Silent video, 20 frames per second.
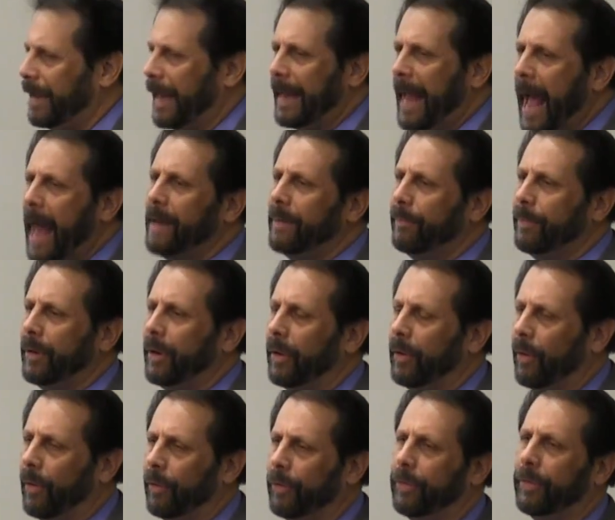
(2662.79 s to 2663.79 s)
they hadn't been
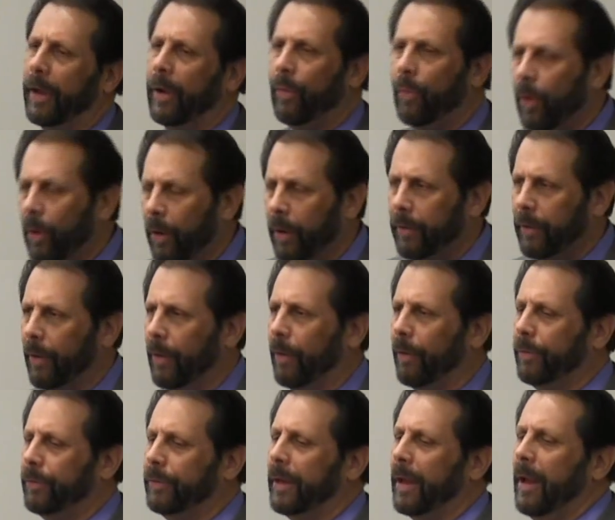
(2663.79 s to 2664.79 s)
unearthed. They were
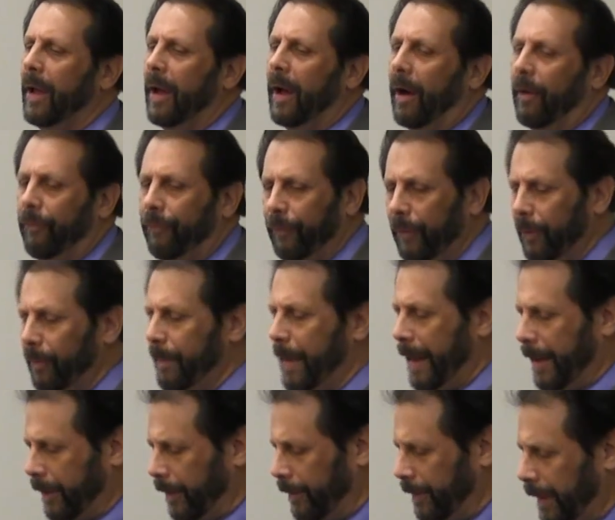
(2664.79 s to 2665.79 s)
unearthed. A
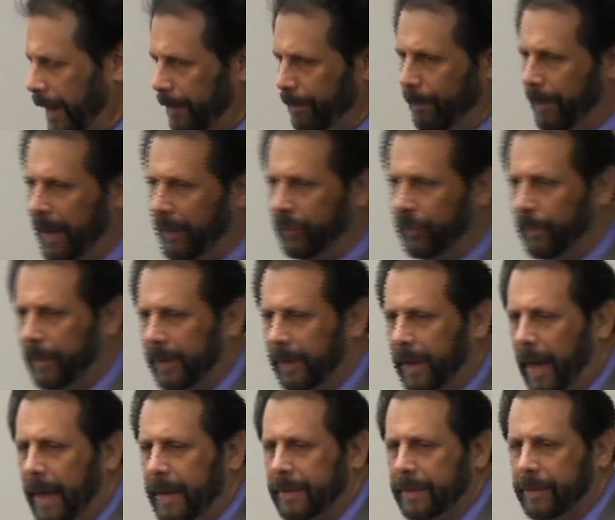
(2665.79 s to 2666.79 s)
filmmaker named
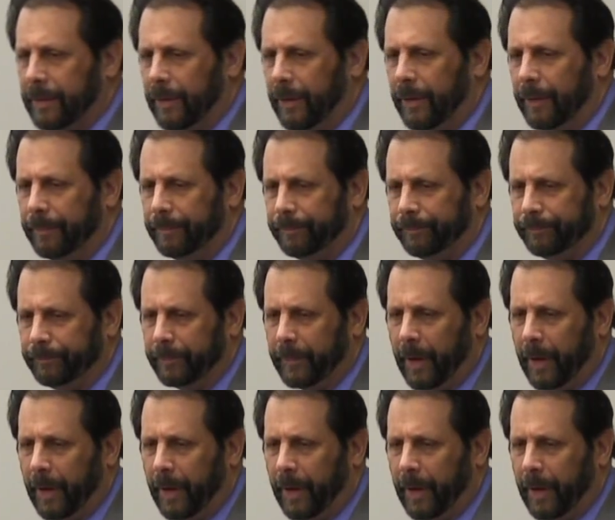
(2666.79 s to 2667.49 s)
Benjamin Geisler,